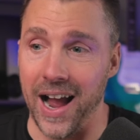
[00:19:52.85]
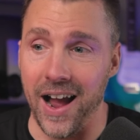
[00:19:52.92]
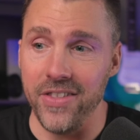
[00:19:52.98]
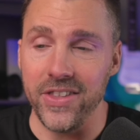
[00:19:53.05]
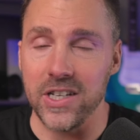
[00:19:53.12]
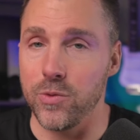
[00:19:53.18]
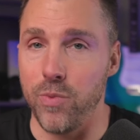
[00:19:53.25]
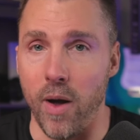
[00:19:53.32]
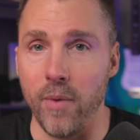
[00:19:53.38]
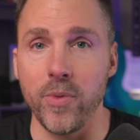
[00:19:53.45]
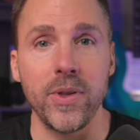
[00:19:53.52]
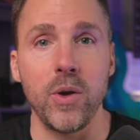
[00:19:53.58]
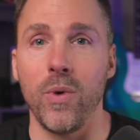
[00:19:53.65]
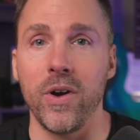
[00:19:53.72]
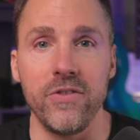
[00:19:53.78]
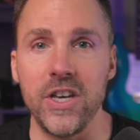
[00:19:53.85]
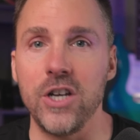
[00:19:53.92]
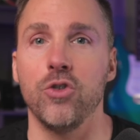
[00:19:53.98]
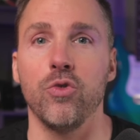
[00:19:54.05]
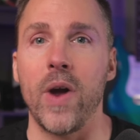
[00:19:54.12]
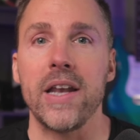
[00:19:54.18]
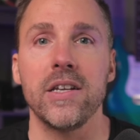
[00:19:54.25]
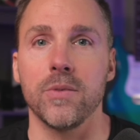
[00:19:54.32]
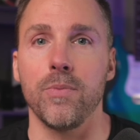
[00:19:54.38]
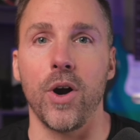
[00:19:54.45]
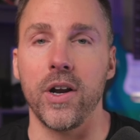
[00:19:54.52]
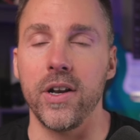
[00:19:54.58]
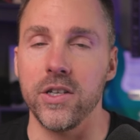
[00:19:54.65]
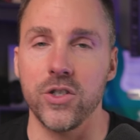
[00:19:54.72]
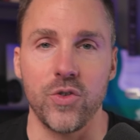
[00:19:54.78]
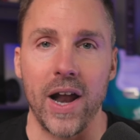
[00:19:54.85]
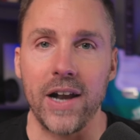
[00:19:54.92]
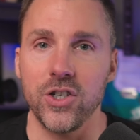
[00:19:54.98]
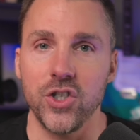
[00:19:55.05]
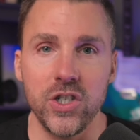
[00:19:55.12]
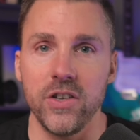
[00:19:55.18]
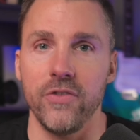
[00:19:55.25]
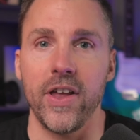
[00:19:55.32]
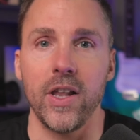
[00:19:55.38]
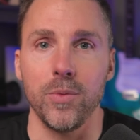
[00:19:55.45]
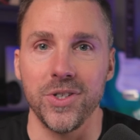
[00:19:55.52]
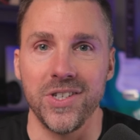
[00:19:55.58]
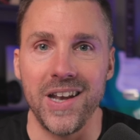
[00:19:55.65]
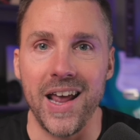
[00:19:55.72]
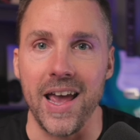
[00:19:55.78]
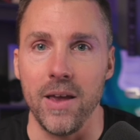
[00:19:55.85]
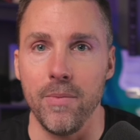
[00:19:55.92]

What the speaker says: I think it's probably one of the greatest marketing strategies available today,